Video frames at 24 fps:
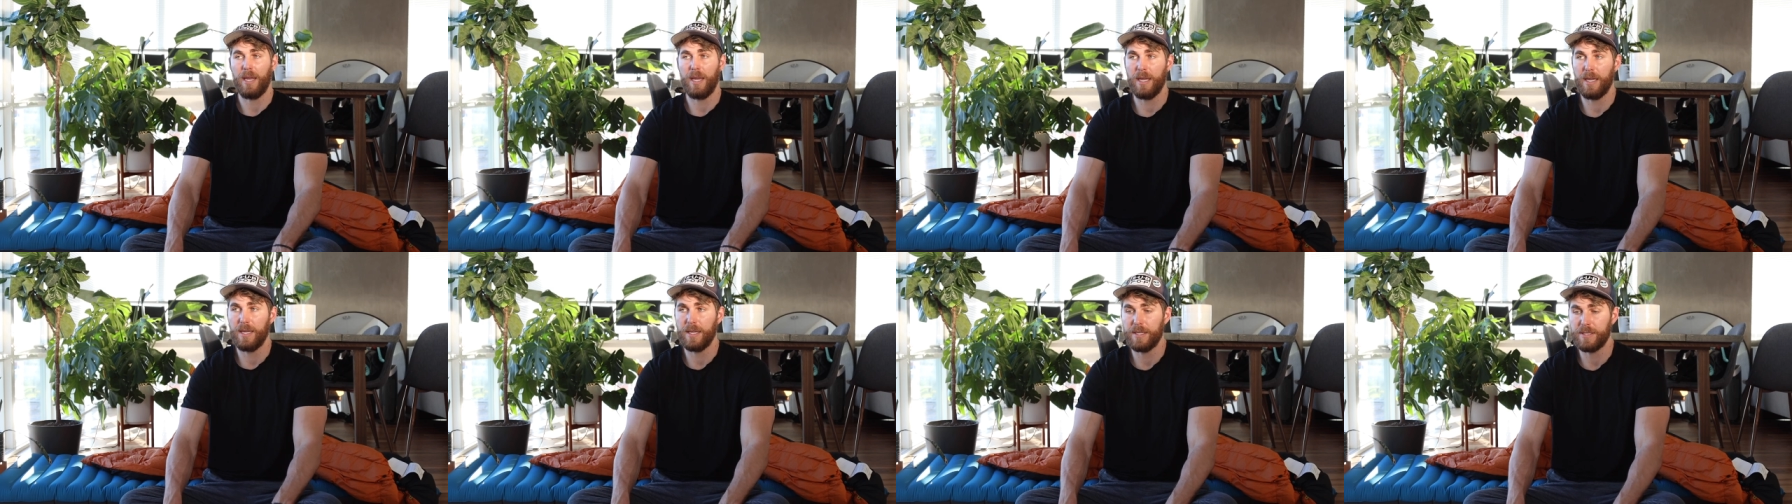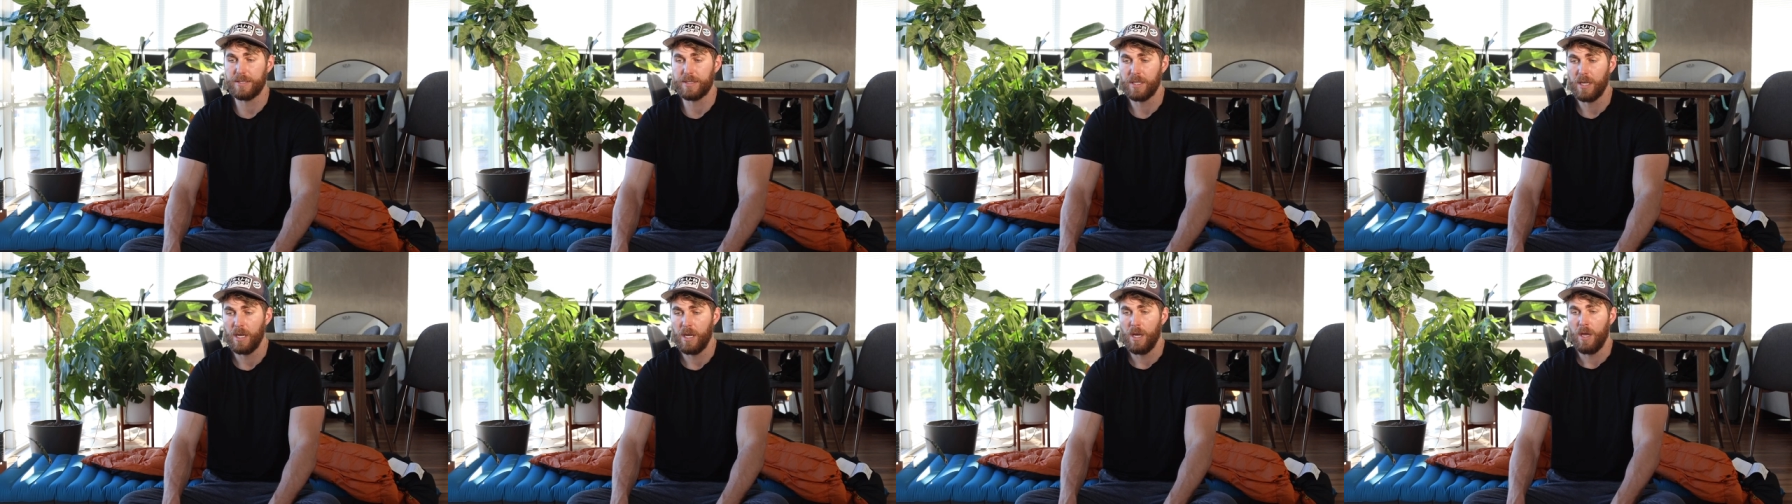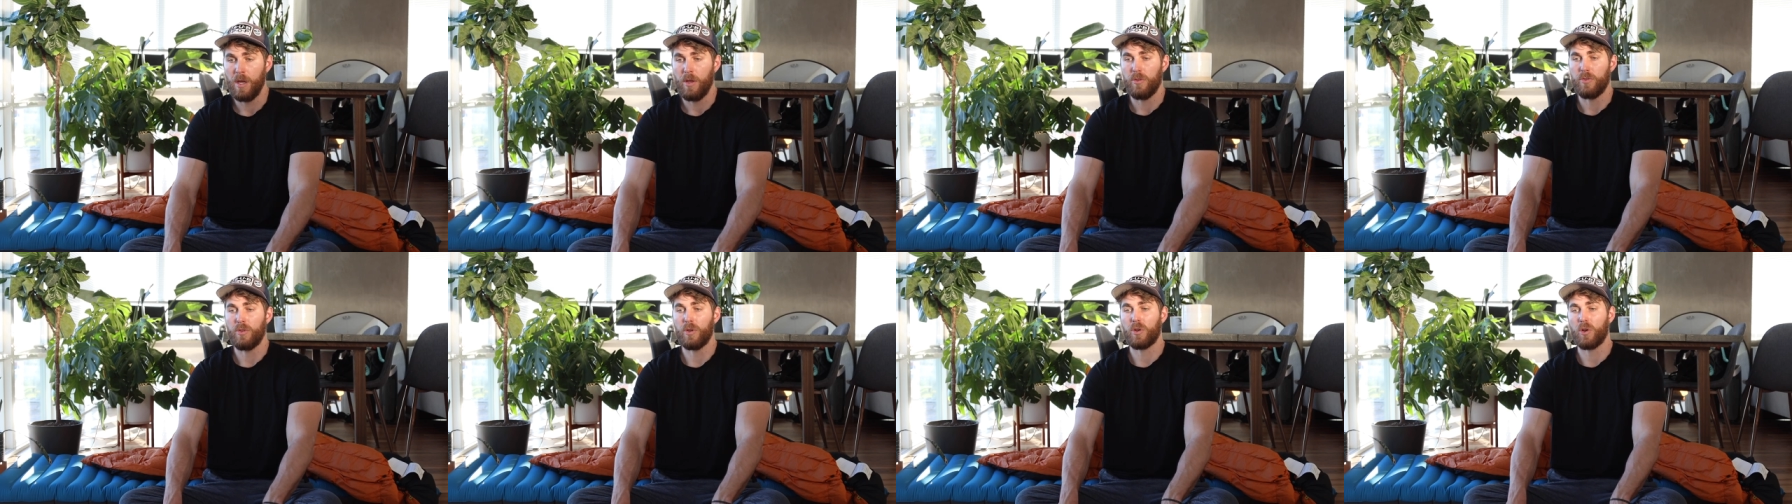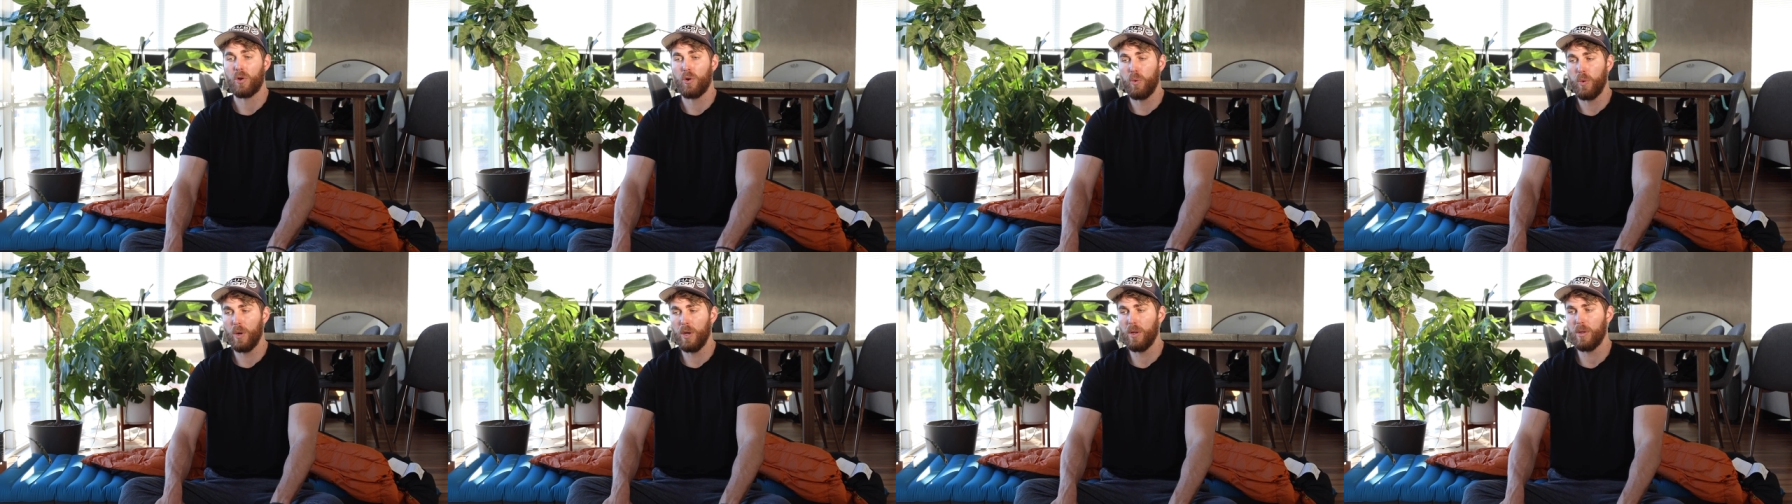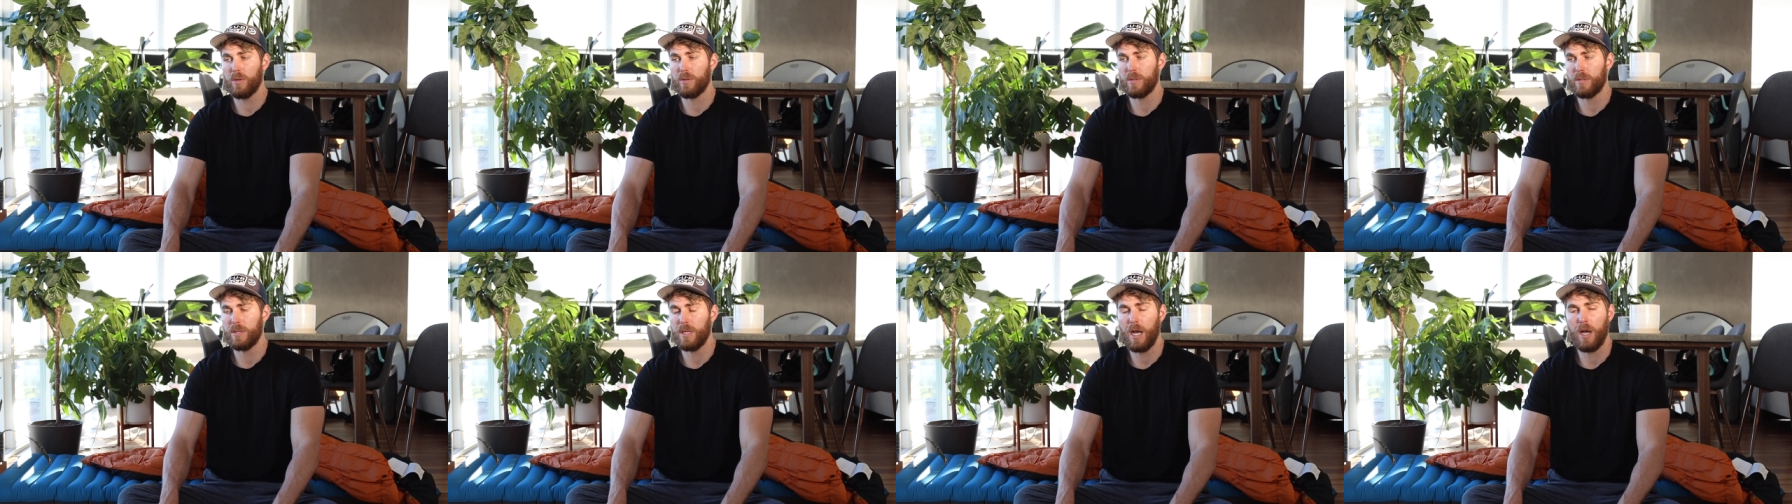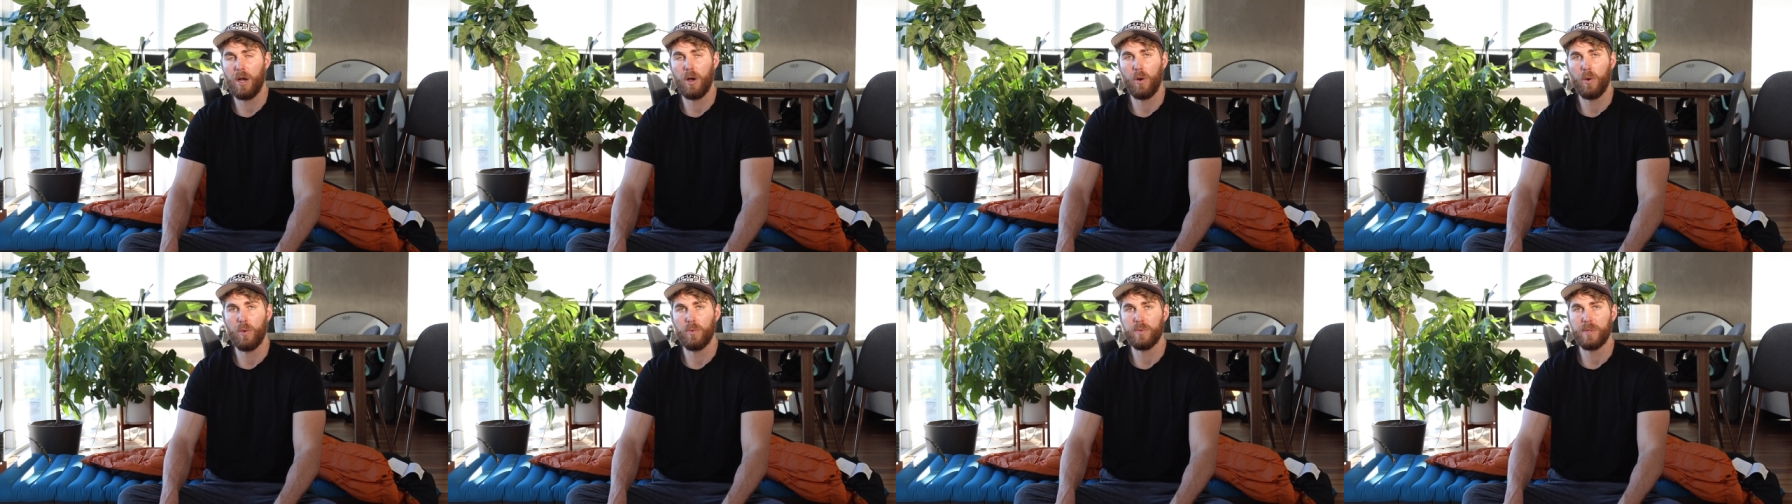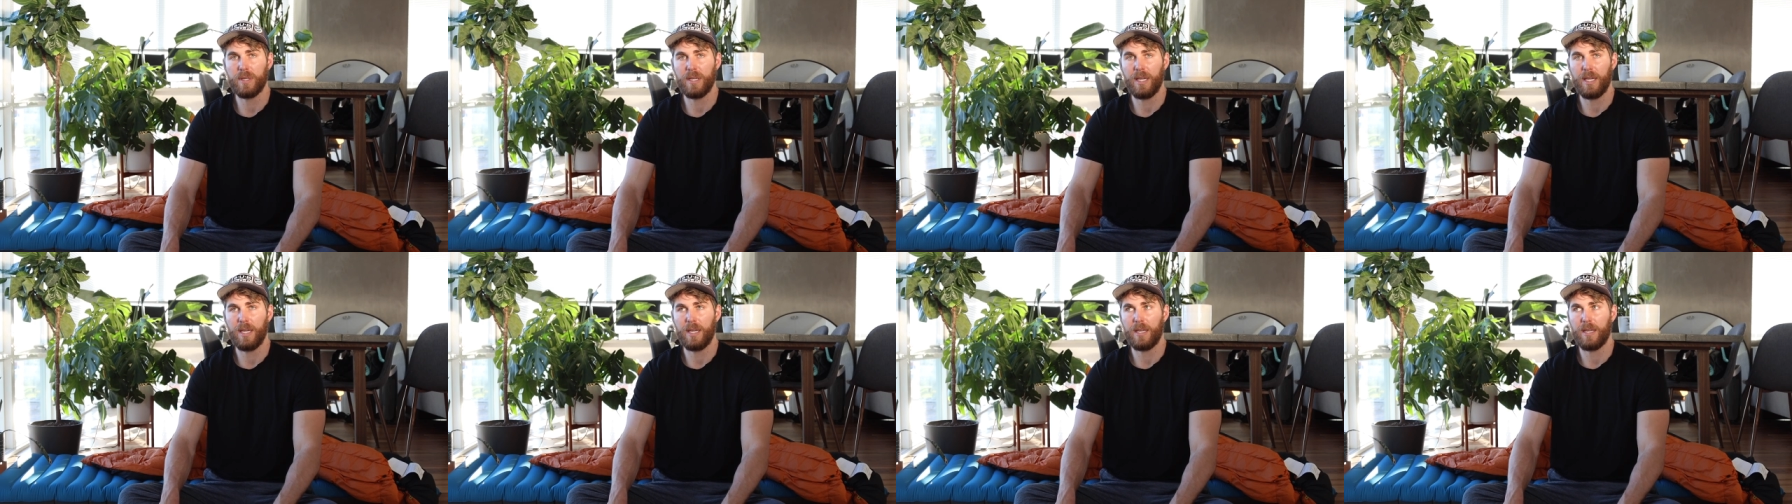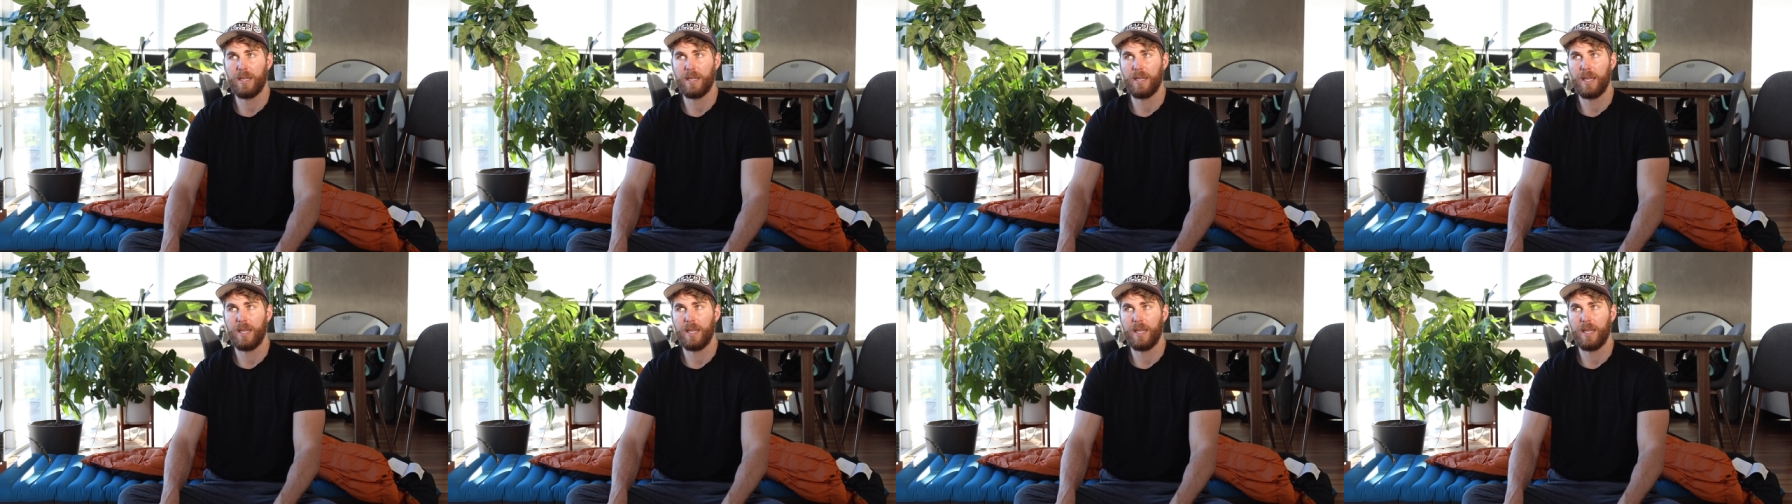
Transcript: is the quilt not only